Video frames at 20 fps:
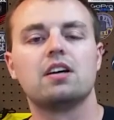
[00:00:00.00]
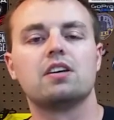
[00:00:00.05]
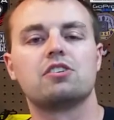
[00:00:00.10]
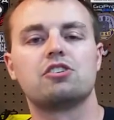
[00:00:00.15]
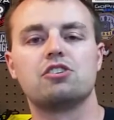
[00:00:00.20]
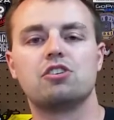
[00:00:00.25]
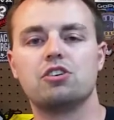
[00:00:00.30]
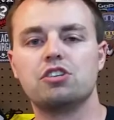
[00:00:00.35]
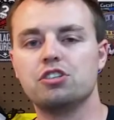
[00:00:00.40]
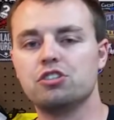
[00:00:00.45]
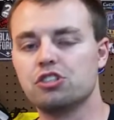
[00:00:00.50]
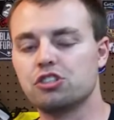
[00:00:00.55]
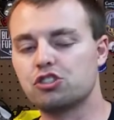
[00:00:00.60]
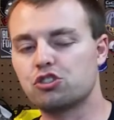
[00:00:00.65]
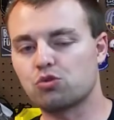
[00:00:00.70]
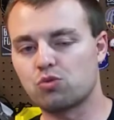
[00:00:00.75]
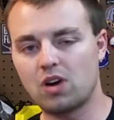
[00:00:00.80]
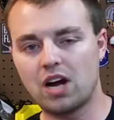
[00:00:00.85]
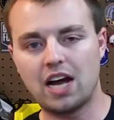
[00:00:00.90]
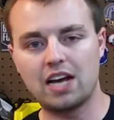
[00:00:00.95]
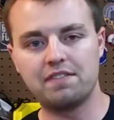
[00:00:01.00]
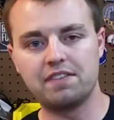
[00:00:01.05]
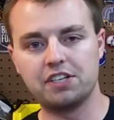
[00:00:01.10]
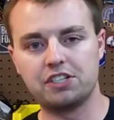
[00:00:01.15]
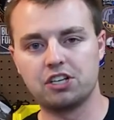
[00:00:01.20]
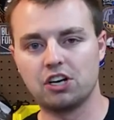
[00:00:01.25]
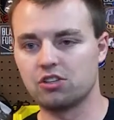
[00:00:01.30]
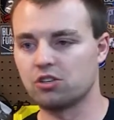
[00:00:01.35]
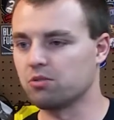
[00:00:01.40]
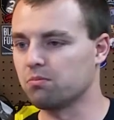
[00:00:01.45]
So, you just drive
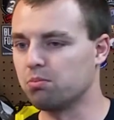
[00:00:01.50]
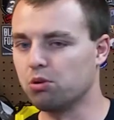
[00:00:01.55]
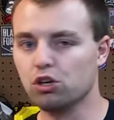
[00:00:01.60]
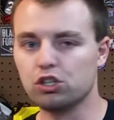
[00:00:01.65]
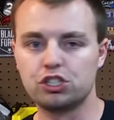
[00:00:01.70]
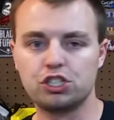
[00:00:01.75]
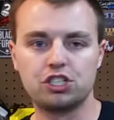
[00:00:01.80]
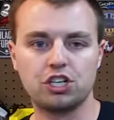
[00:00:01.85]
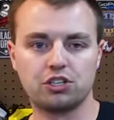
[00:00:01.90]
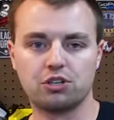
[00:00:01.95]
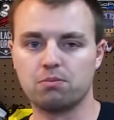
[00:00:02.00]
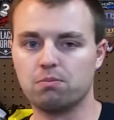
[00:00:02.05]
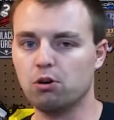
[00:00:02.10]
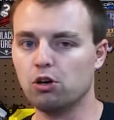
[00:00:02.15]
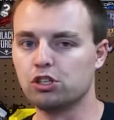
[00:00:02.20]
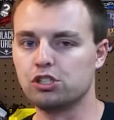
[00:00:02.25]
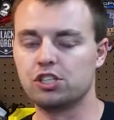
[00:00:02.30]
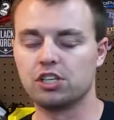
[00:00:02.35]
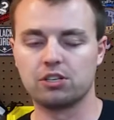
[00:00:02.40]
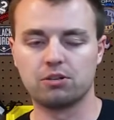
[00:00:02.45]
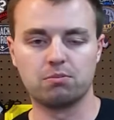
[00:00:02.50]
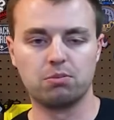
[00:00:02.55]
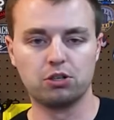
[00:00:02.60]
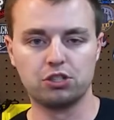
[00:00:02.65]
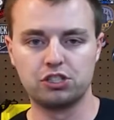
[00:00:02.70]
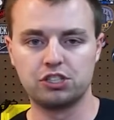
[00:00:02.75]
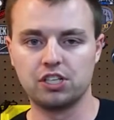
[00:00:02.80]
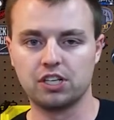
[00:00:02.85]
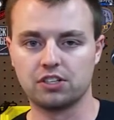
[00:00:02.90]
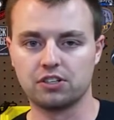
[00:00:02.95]
each other and push each other and push each other and
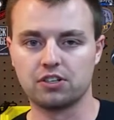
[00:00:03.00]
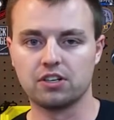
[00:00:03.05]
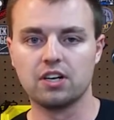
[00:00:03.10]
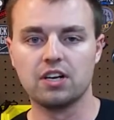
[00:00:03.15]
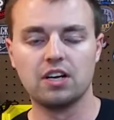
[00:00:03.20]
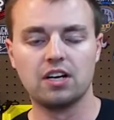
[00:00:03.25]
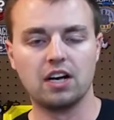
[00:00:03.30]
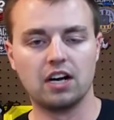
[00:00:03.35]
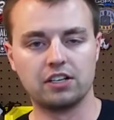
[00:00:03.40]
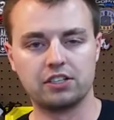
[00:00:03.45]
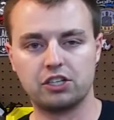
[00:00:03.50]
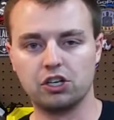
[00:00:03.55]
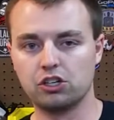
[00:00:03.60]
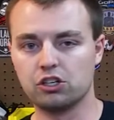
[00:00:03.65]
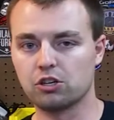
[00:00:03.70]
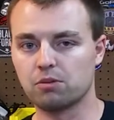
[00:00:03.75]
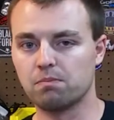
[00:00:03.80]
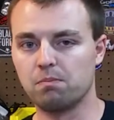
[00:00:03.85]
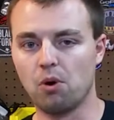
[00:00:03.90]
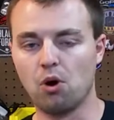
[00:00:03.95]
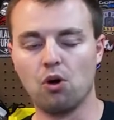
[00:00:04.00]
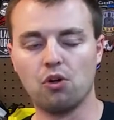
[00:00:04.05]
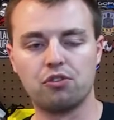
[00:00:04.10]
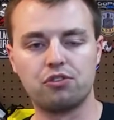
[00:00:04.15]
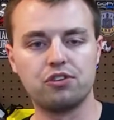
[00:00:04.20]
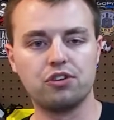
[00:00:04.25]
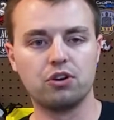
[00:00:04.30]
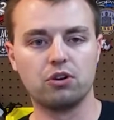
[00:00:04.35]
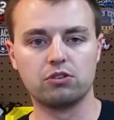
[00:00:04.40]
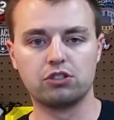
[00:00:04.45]
push each other until you're
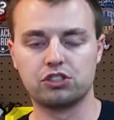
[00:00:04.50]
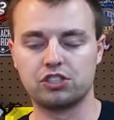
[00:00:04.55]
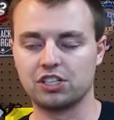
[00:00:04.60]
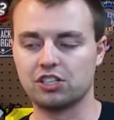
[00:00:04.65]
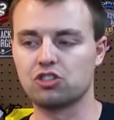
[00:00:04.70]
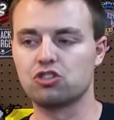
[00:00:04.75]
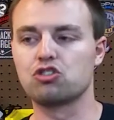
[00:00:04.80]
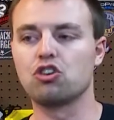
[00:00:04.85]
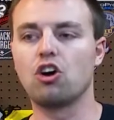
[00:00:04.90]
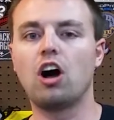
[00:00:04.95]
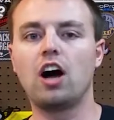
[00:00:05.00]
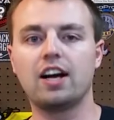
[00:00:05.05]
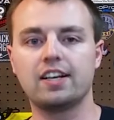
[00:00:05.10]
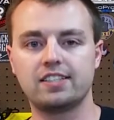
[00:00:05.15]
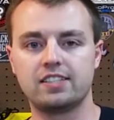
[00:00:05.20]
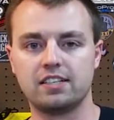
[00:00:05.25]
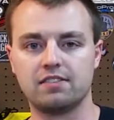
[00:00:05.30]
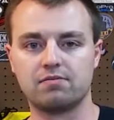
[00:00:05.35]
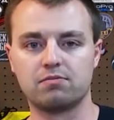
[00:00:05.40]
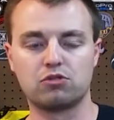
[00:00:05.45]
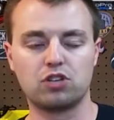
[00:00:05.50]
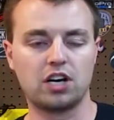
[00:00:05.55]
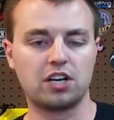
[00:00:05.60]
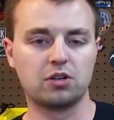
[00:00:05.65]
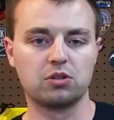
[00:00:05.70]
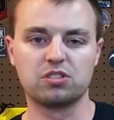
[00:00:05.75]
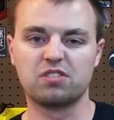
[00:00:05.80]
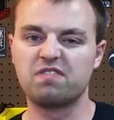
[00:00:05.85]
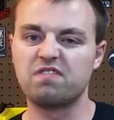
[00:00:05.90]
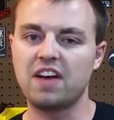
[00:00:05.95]
both, just exhausted from trying to
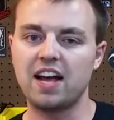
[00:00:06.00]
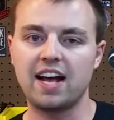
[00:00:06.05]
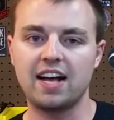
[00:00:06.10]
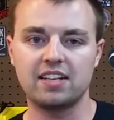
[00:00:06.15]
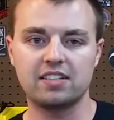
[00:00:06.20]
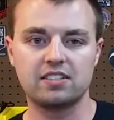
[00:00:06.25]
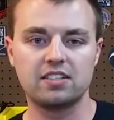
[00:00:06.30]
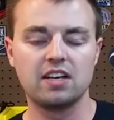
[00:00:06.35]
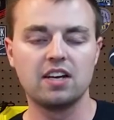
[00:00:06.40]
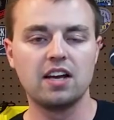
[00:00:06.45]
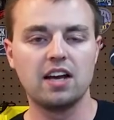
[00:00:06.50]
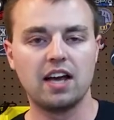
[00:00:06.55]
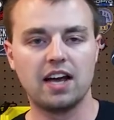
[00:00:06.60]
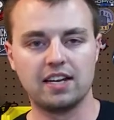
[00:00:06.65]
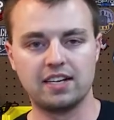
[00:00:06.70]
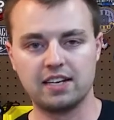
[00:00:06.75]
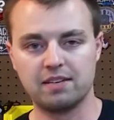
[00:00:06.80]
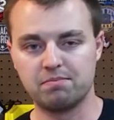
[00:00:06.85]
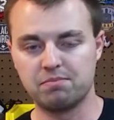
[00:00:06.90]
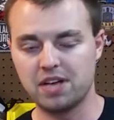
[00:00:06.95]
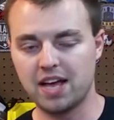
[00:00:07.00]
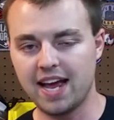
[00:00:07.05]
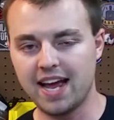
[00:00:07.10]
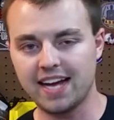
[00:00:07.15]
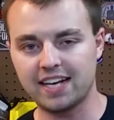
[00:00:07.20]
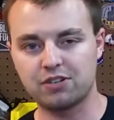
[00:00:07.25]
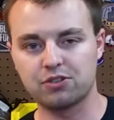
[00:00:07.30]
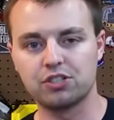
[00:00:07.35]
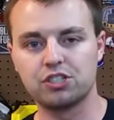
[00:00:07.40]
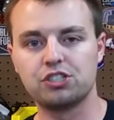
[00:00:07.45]
go as fast and as
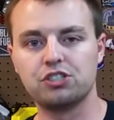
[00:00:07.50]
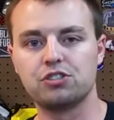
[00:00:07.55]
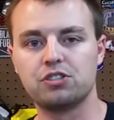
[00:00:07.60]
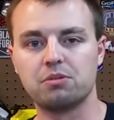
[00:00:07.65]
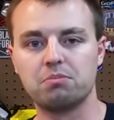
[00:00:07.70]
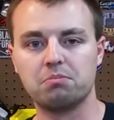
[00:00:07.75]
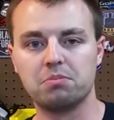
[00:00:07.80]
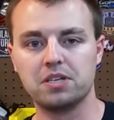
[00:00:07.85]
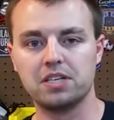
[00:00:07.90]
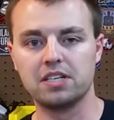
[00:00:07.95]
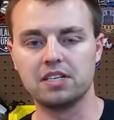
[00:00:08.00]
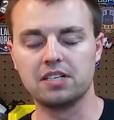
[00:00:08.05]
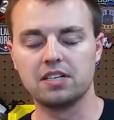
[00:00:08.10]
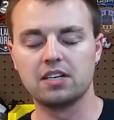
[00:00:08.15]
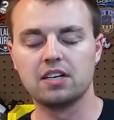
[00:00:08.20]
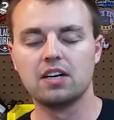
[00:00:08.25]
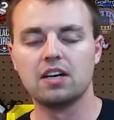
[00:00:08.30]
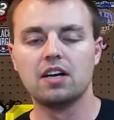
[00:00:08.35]
accurate as you can be.